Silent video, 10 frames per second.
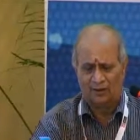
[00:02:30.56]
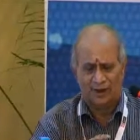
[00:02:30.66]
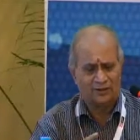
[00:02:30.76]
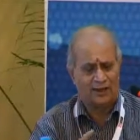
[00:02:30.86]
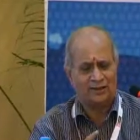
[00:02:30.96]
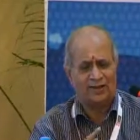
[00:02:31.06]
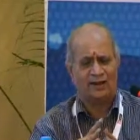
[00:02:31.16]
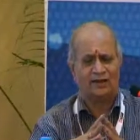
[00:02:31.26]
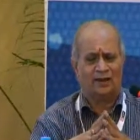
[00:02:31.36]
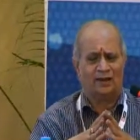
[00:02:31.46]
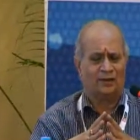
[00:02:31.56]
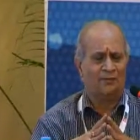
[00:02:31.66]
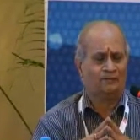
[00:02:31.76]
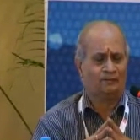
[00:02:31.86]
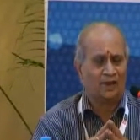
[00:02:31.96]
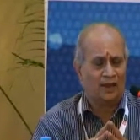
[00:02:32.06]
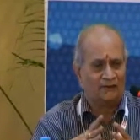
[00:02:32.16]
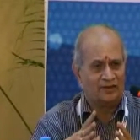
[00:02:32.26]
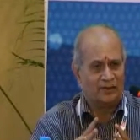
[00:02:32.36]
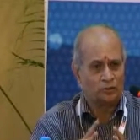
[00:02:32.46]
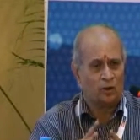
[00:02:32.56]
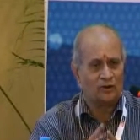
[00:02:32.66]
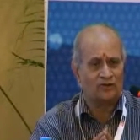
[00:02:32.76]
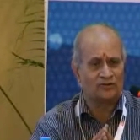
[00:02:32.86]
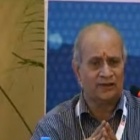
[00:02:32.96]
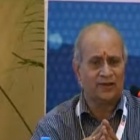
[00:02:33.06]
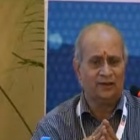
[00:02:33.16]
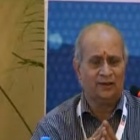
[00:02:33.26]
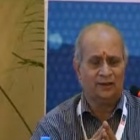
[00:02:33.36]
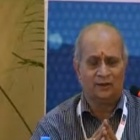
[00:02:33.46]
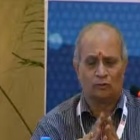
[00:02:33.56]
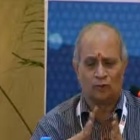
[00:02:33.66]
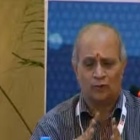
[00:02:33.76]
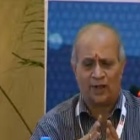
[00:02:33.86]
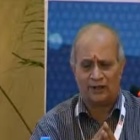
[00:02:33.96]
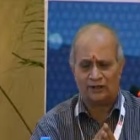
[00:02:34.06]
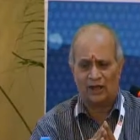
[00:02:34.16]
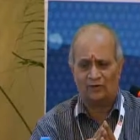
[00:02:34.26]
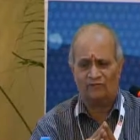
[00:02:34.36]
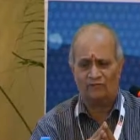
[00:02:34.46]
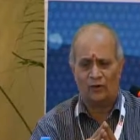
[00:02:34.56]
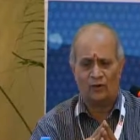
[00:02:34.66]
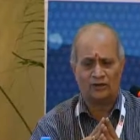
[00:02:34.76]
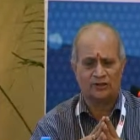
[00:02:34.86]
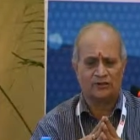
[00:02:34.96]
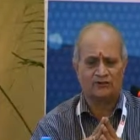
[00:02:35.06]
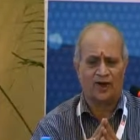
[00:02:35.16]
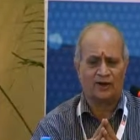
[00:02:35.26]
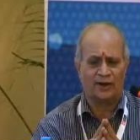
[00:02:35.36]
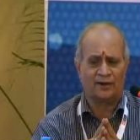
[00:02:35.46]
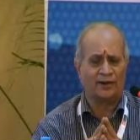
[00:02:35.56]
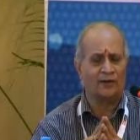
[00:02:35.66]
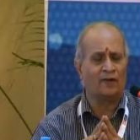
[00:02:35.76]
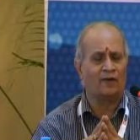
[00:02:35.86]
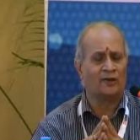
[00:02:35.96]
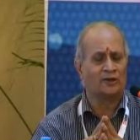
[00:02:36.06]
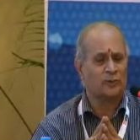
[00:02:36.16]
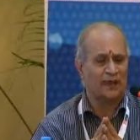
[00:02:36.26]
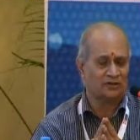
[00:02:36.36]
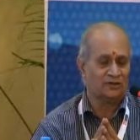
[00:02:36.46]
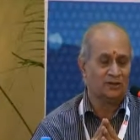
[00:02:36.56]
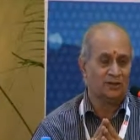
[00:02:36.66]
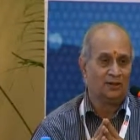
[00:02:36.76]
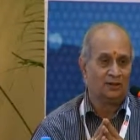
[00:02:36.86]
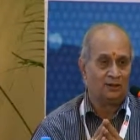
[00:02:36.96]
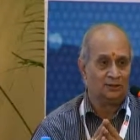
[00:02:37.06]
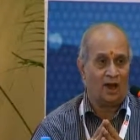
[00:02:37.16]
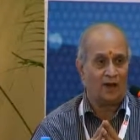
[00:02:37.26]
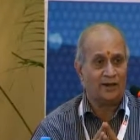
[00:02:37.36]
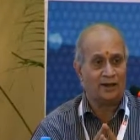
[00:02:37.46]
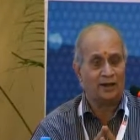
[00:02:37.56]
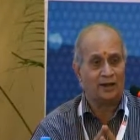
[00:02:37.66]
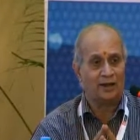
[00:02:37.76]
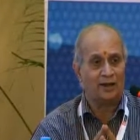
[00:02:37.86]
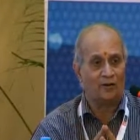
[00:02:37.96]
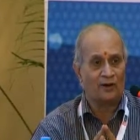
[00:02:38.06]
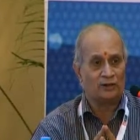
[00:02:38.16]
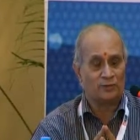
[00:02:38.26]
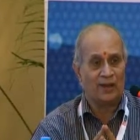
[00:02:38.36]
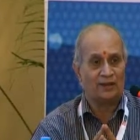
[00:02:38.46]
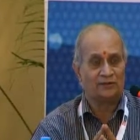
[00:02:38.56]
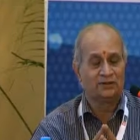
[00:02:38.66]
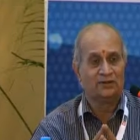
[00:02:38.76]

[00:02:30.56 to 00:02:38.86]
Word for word: Next, I think uh, we just wanted to see the good practice of foundations of architecting e-governance space. See, architecting a governance space